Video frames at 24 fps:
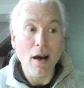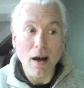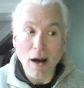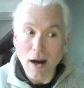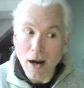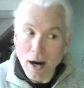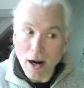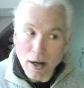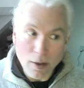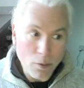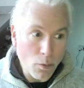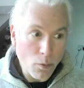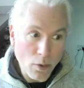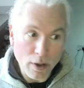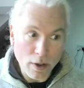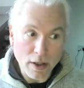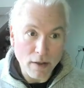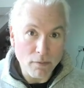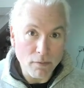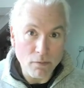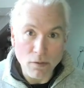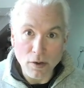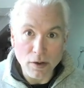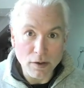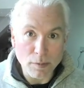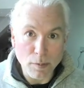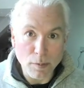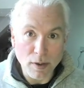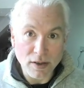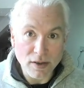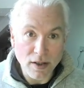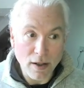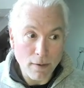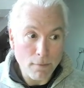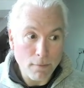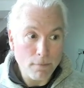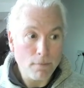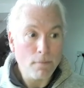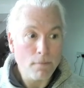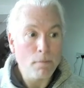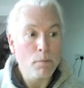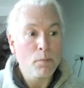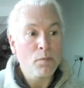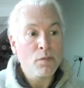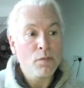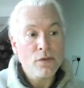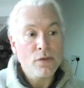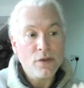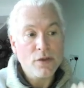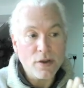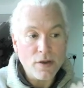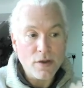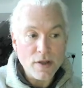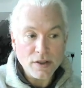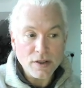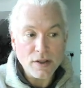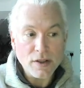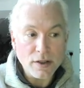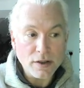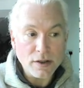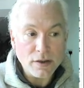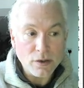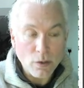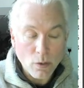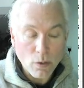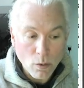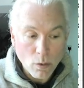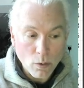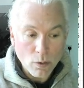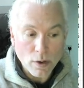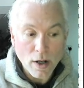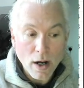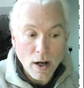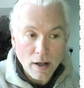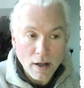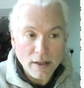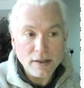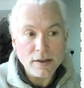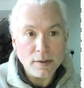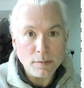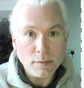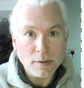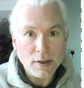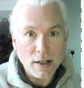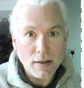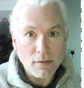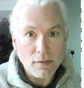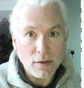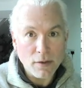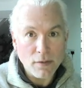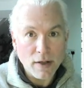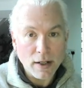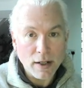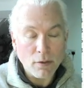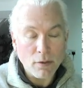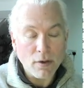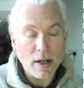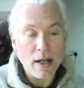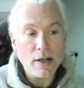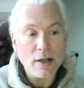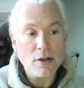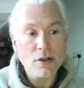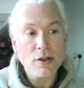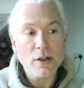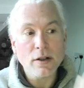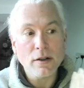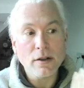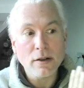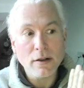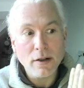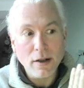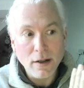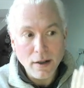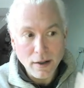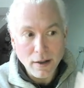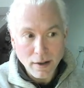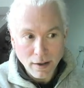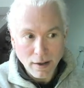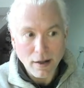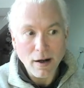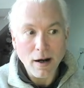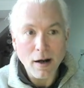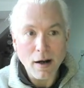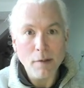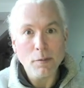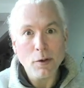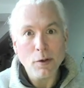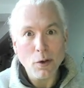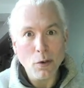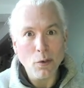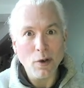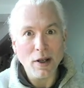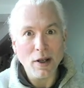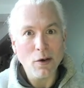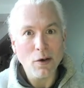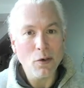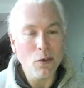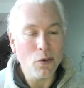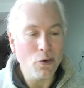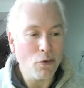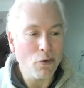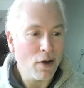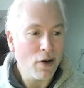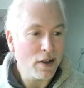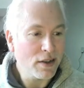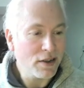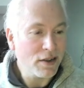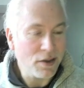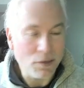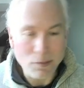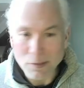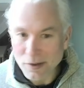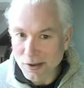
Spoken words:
I don't want to confuse myself. So this is order items level of aggregation. I'm calling it order items.